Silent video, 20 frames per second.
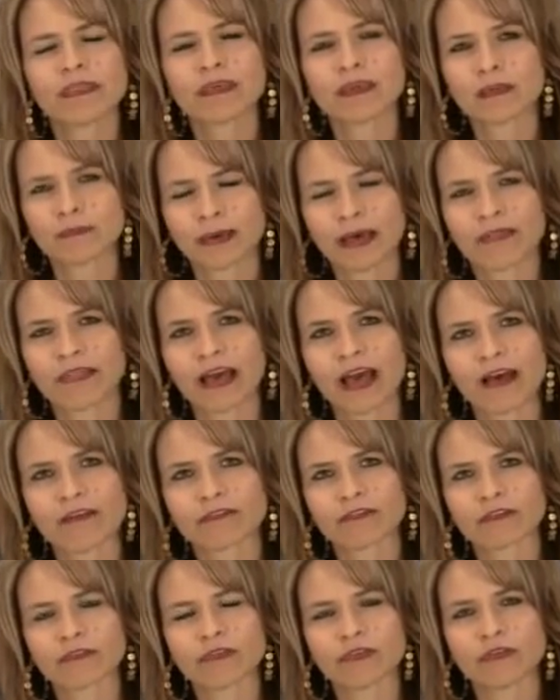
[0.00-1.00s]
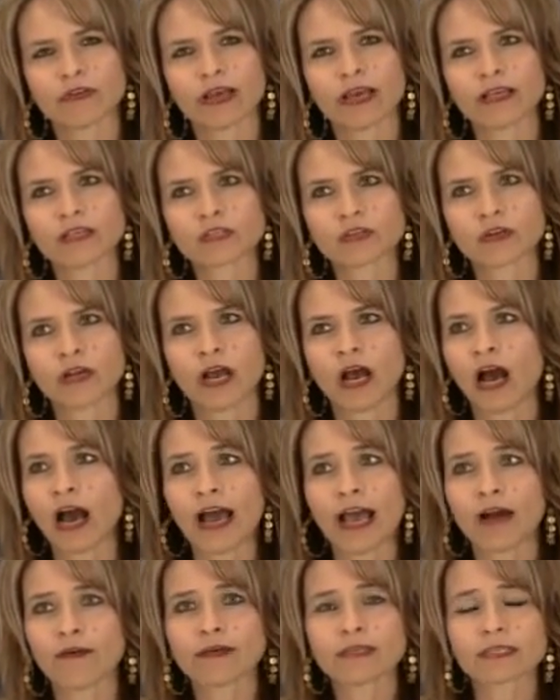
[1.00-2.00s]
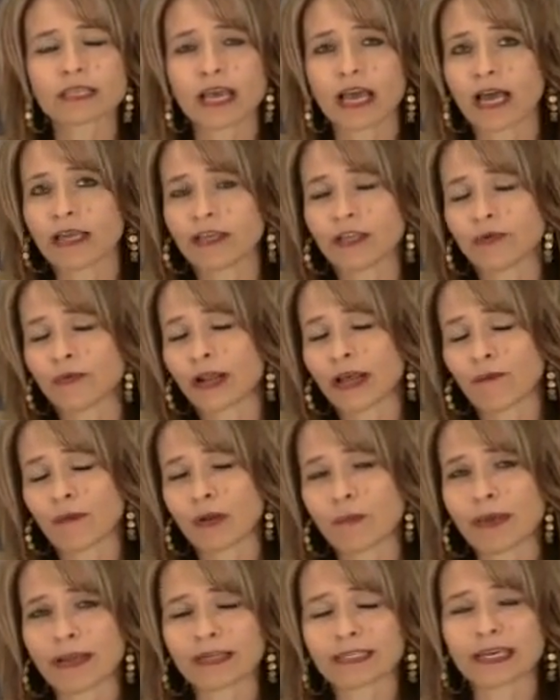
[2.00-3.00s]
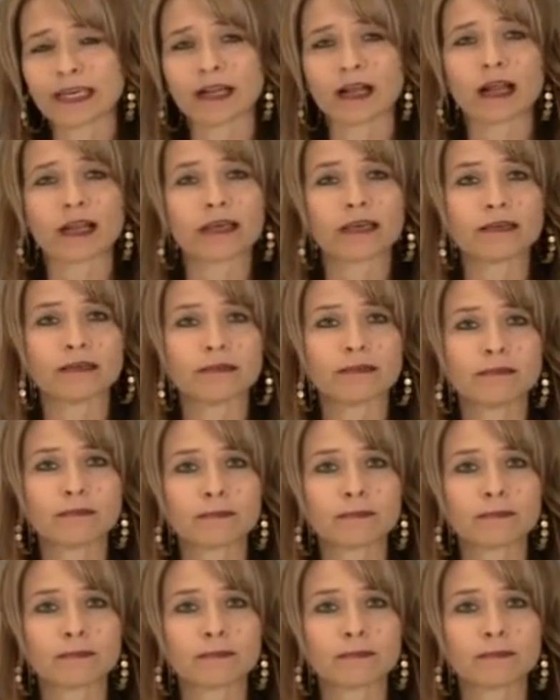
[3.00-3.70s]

me think about that for a few days. Or I always say, you know what? I want to meditate on it.